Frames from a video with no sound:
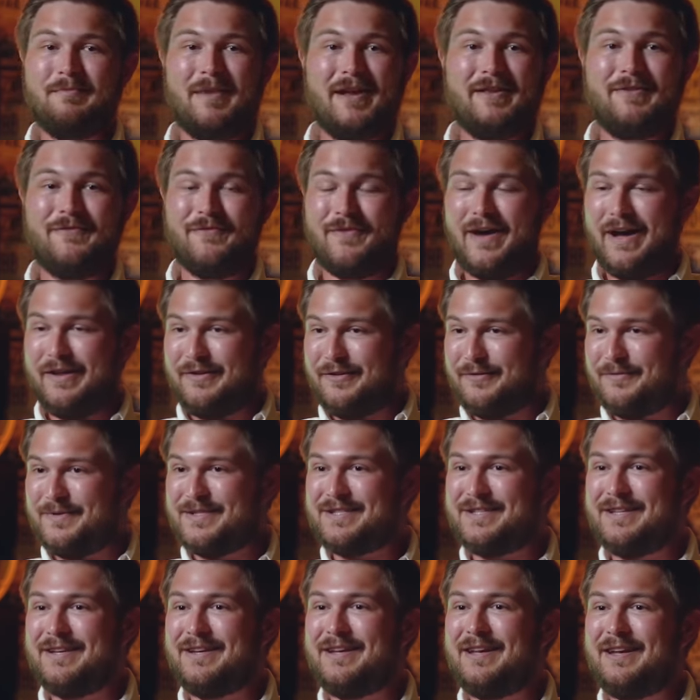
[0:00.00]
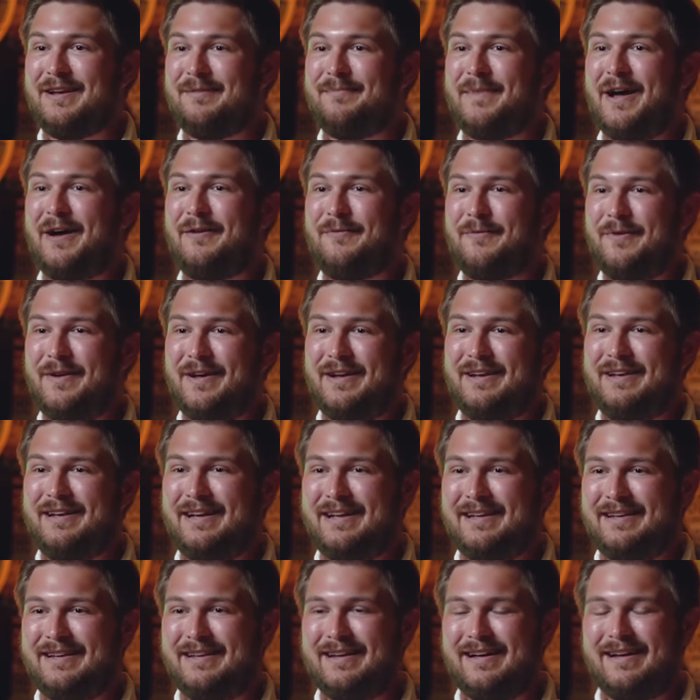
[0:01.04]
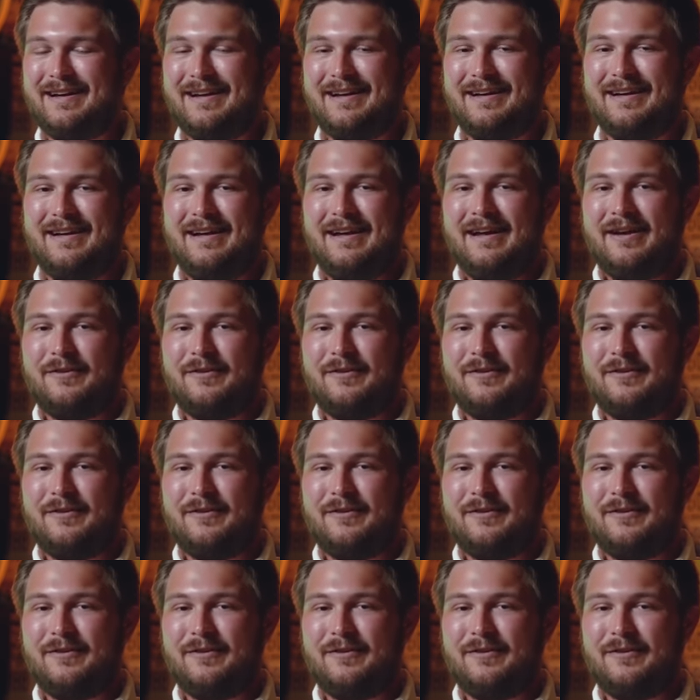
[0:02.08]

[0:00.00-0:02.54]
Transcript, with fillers: when my father was thinking about one and uh,